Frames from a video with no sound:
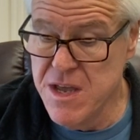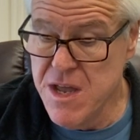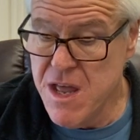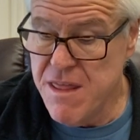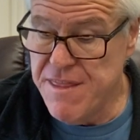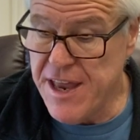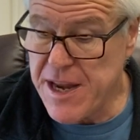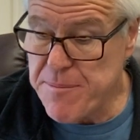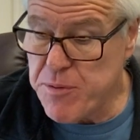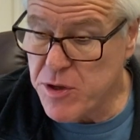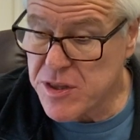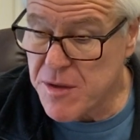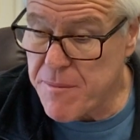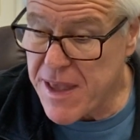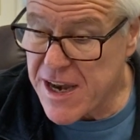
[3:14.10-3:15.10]
Then he put
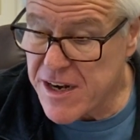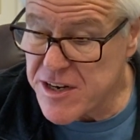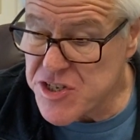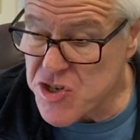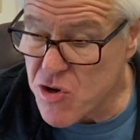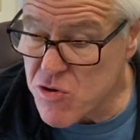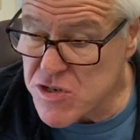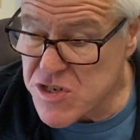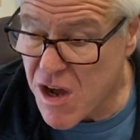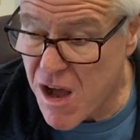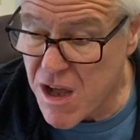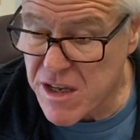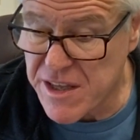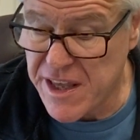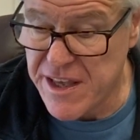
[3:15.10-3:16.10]
the man on his own
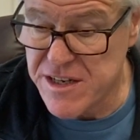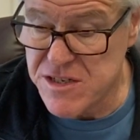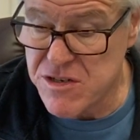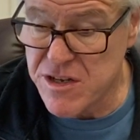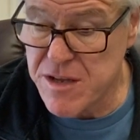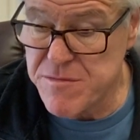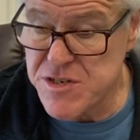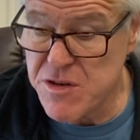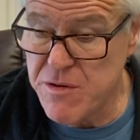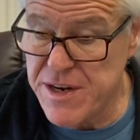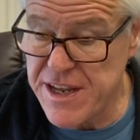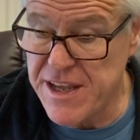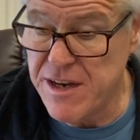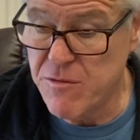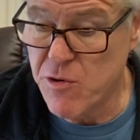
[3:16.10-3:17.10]
donkey and took him to an
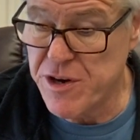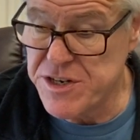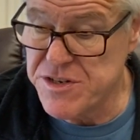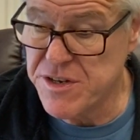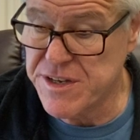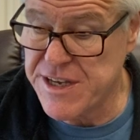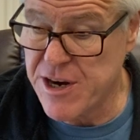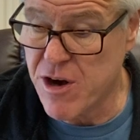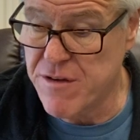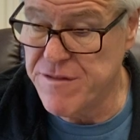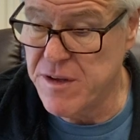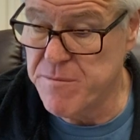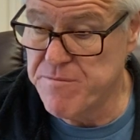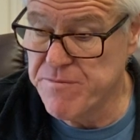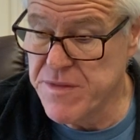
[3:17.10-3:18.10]
inn where he took care of him.